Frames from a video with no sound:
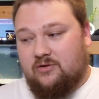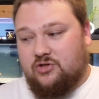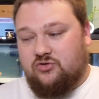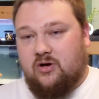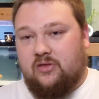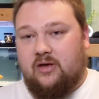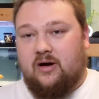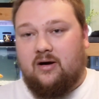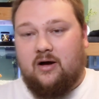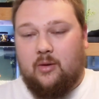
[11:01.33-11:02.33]
how strong they
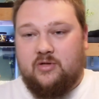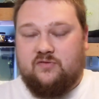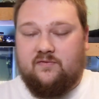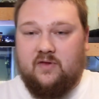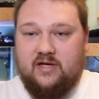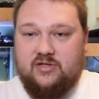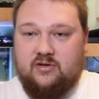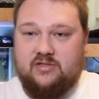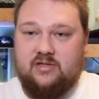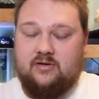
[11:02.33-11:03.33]
are, how much flex
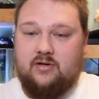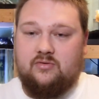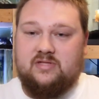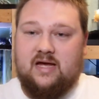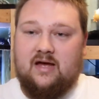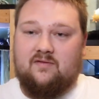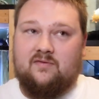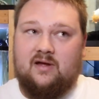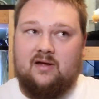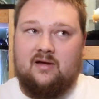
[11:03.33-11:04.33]
all the silicones
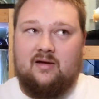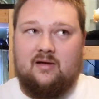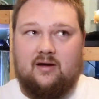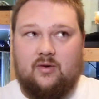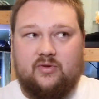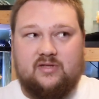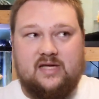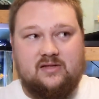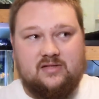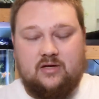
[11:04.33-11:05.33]
have, what the
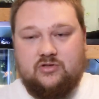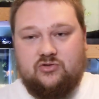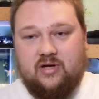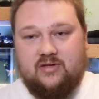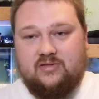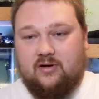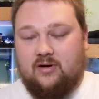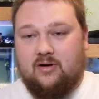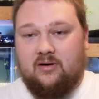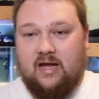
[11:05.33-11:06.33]
tensile strengths
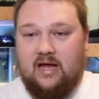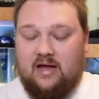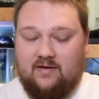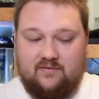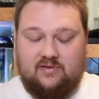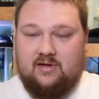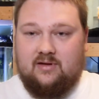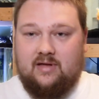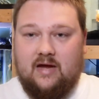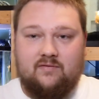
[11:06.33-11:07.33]
are, everything.
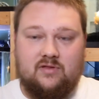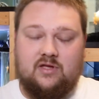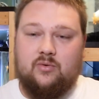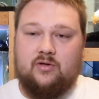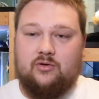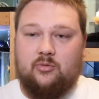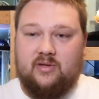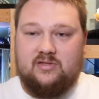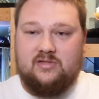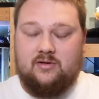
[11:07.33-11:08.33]
Everything you want to know
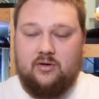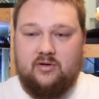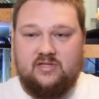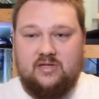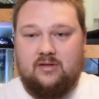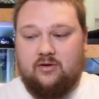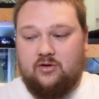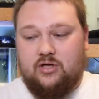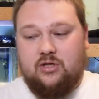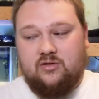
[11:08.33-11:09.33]
about the silicone, it's in there.
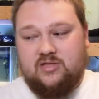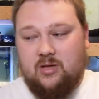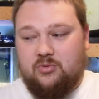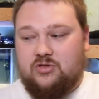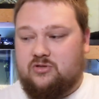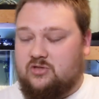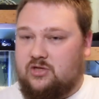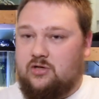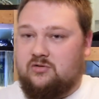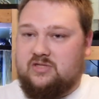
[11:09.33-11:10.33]
The cure temperatures, the
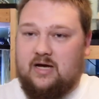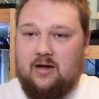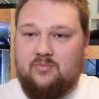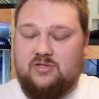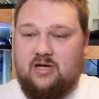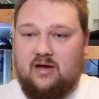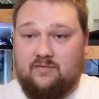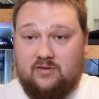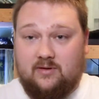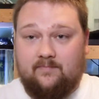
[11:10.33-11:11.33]
cure times,
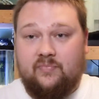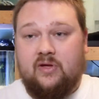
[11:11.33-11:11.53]
everything.